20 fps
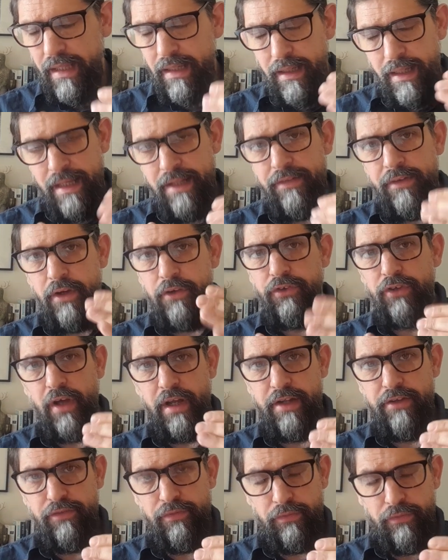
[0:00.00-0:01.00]
in those
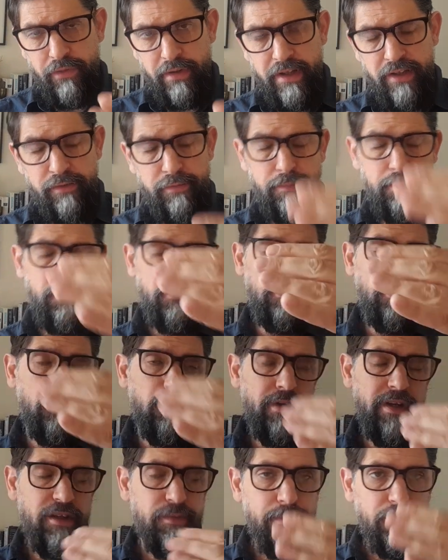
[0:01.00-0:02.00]
kind of
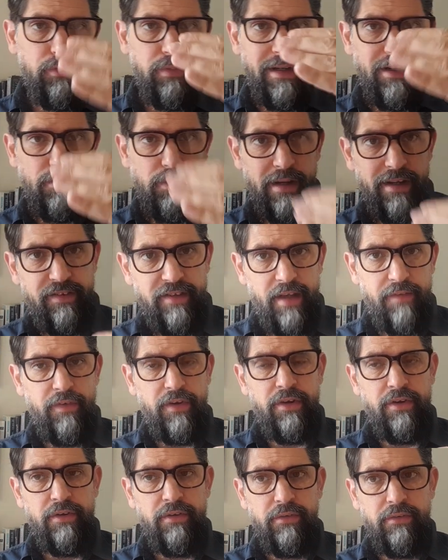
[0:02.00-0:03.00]
degrees between
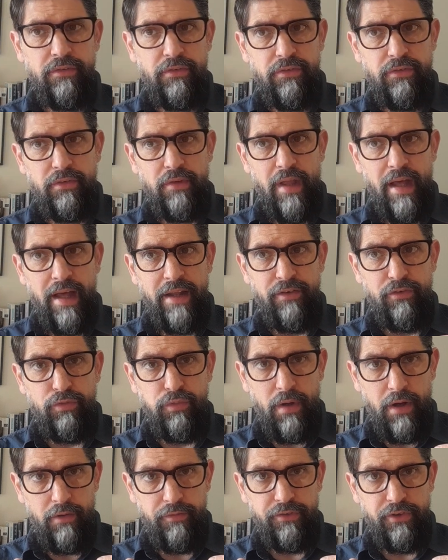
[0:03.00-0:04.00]
27 and
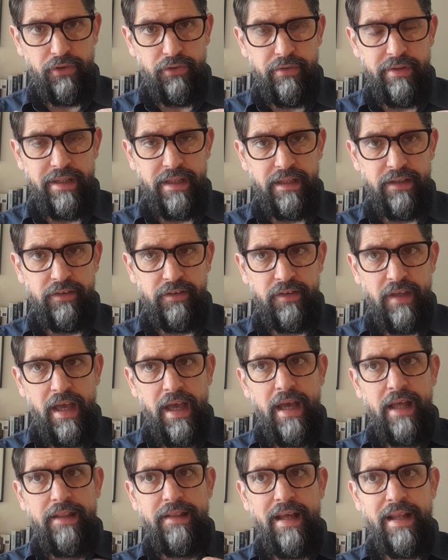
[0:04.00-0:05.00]
12 degrees,
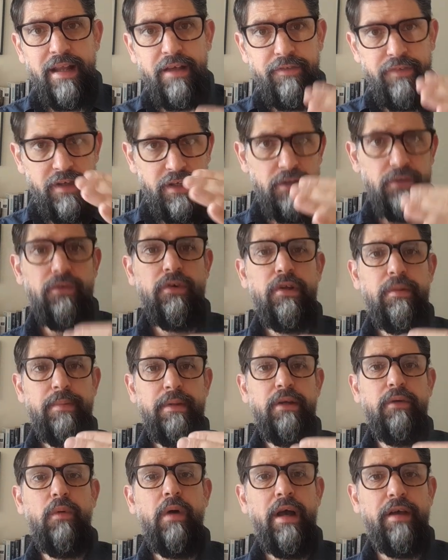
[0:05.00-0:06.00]
then I think you're going to
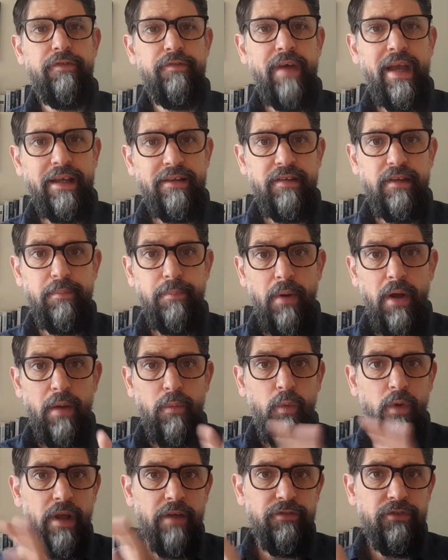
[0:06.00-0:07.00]
be quite affected by
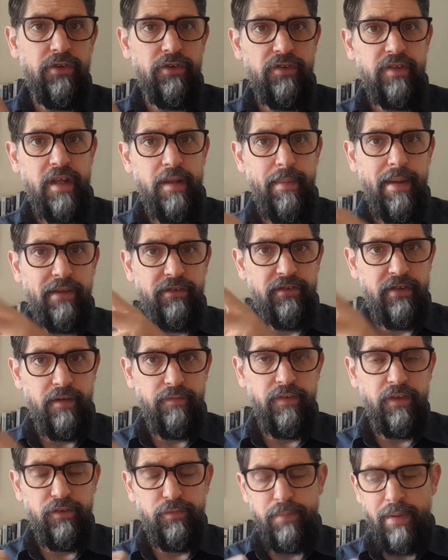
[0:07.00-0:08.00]
what I've just said about
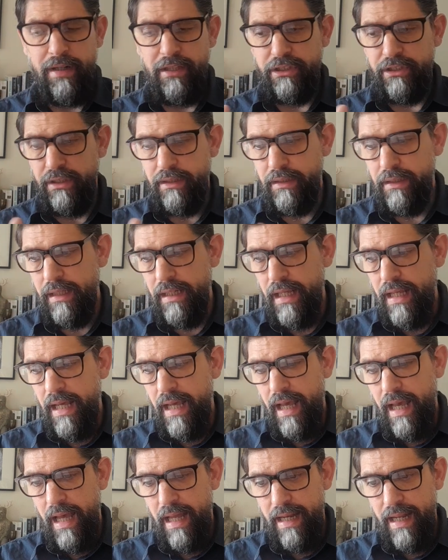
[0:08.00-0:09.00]
self-expression
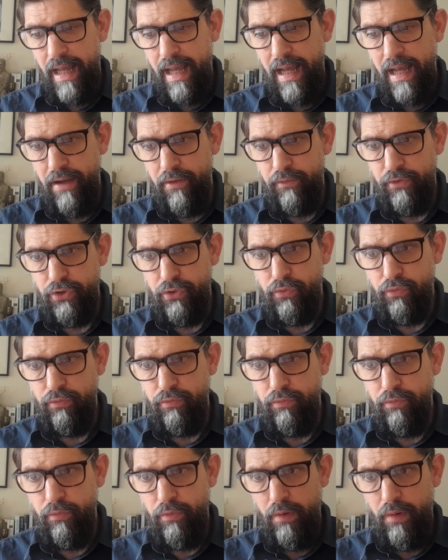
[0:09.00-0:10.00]
and how
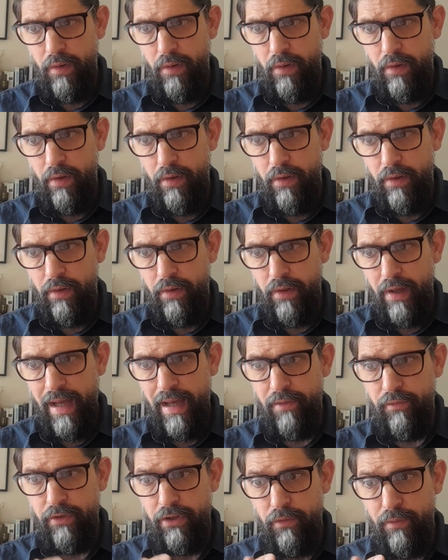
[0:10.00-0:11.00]
you
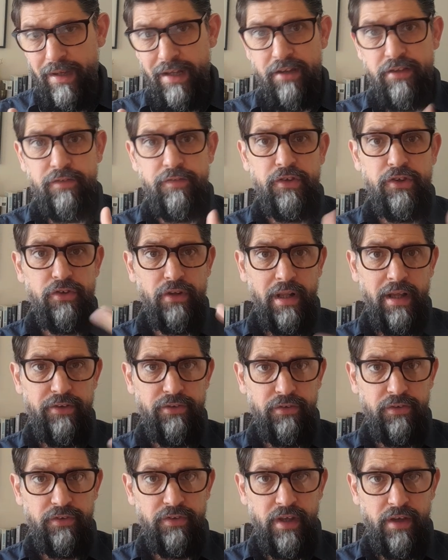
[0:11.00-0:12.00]

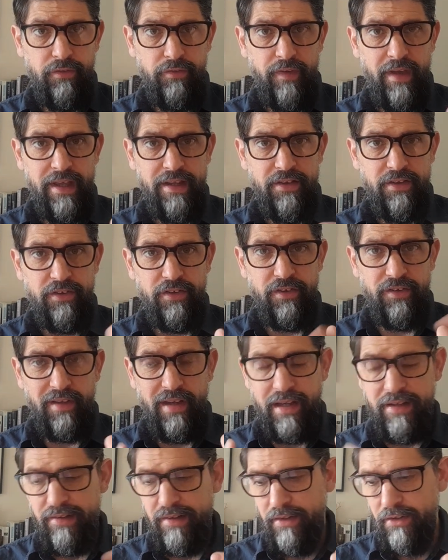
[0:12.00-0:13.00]
individualize yourself in the
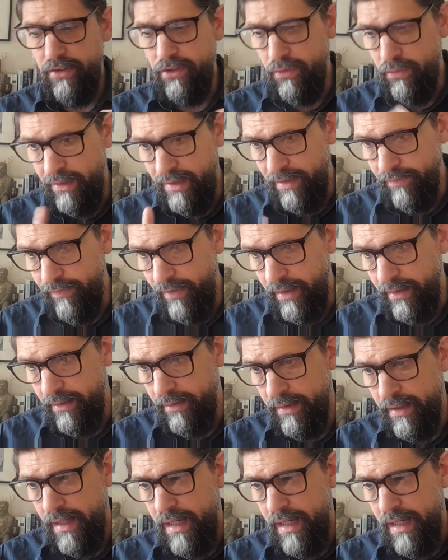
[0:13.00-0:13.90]
society that you live in.